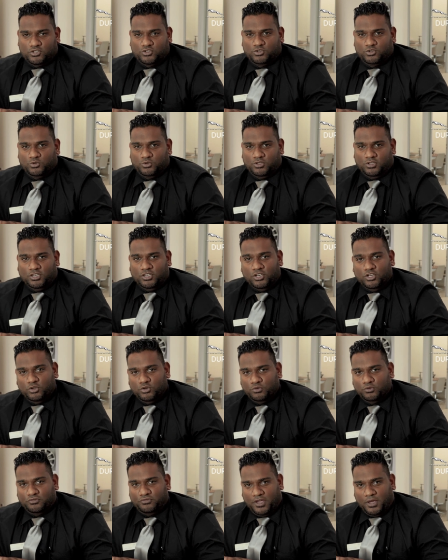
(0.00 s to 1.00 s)
To the
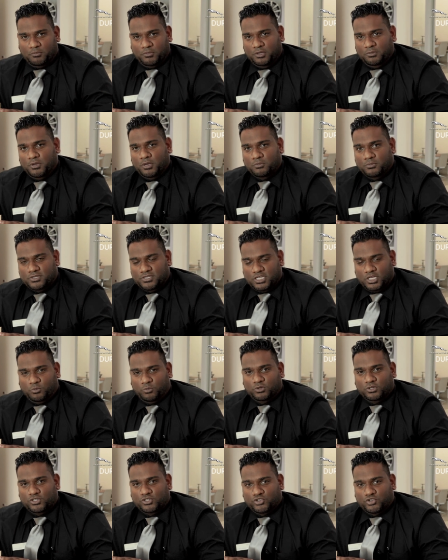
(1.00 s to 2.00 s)
new family members that
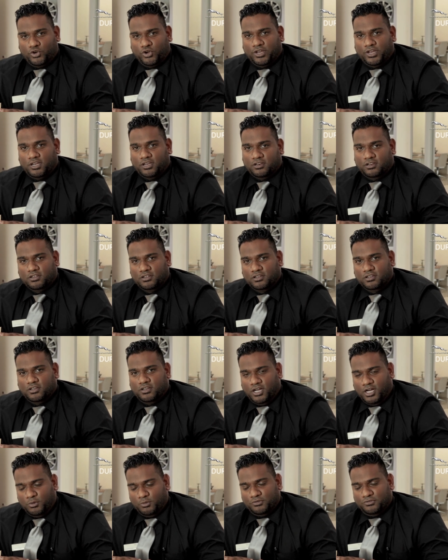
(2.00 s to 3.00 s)
will join
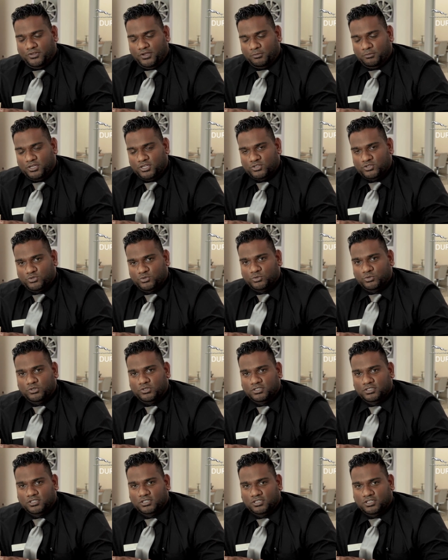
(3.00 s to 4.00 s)
our family soon.
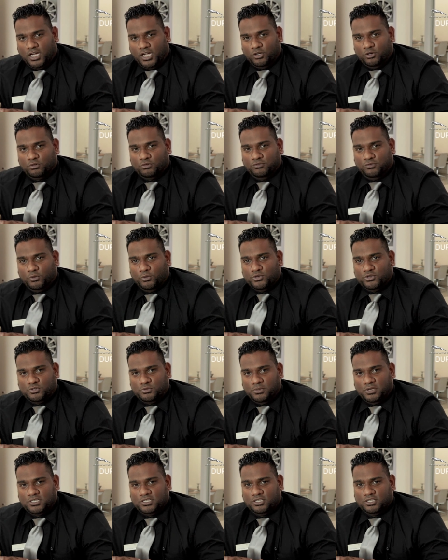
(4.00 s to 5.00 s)
I look forward to
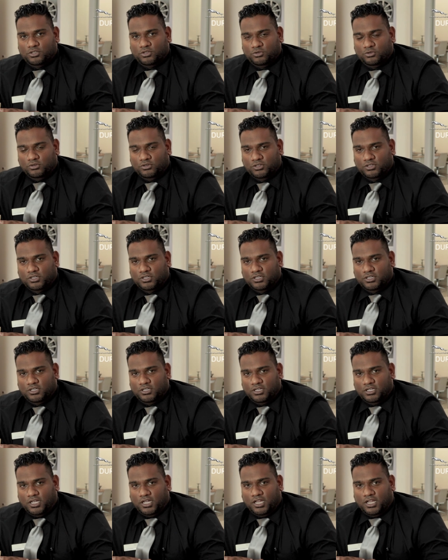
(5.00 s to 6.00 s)
meeting you
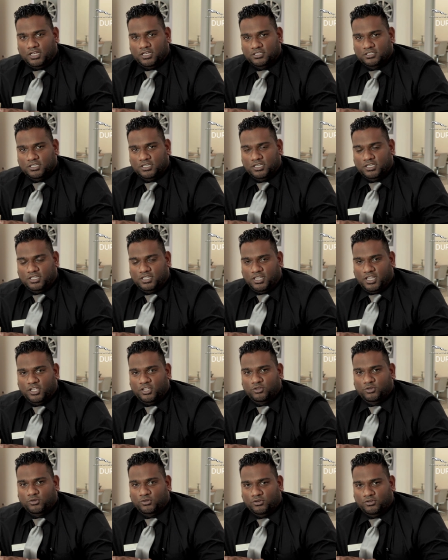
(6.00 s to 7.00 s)
and uh, thank
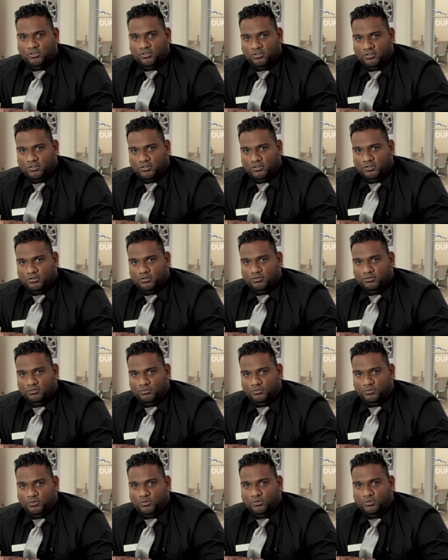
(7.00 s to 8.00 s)
you
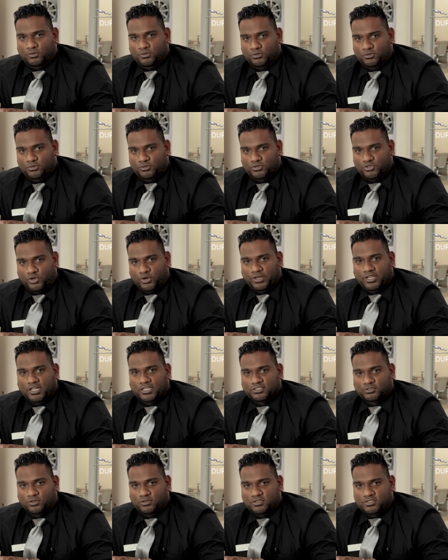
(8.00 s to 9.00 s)
for joining
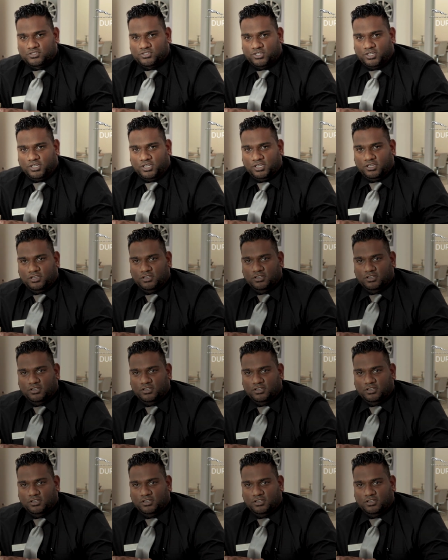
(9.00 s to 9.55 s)
us on this journey.